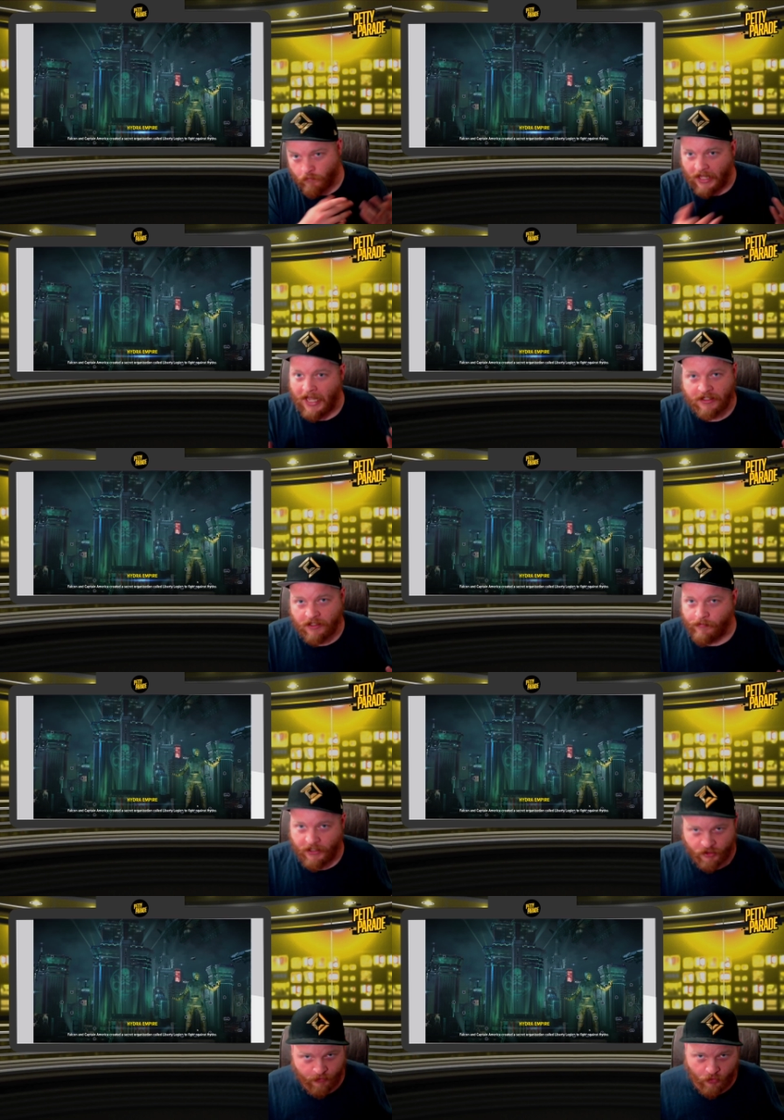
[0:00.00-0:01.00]

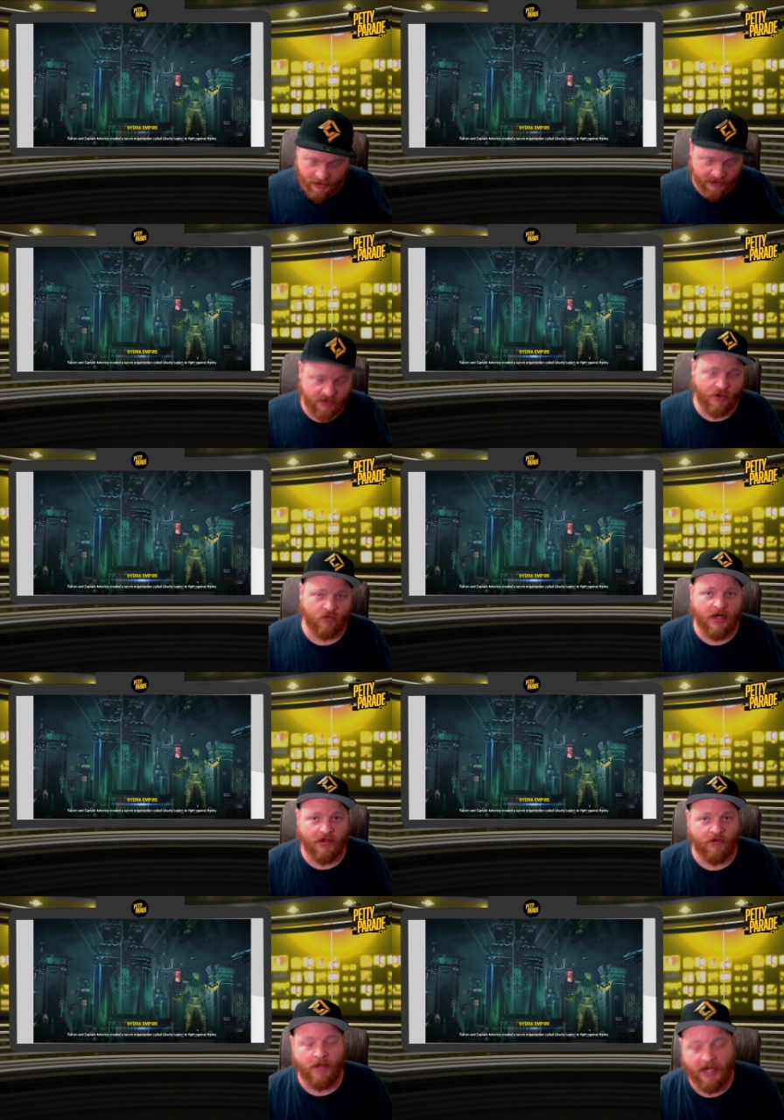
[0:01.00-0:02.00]
exclamation points
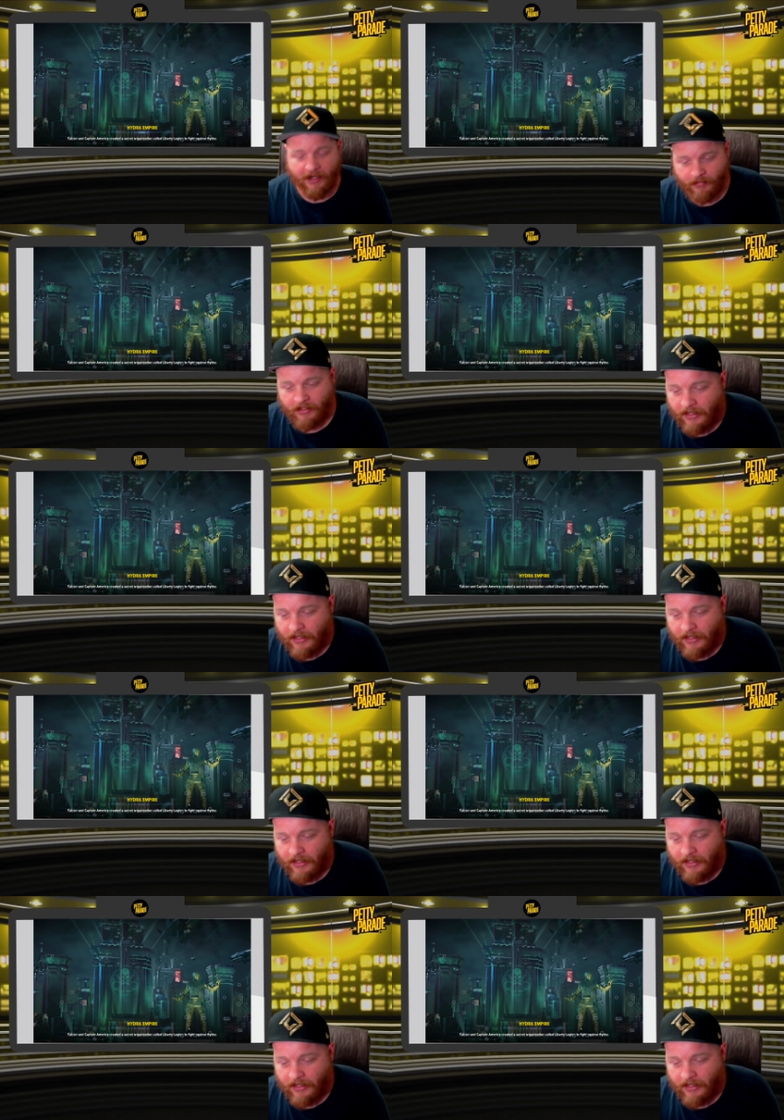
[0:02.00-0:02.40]
around the map.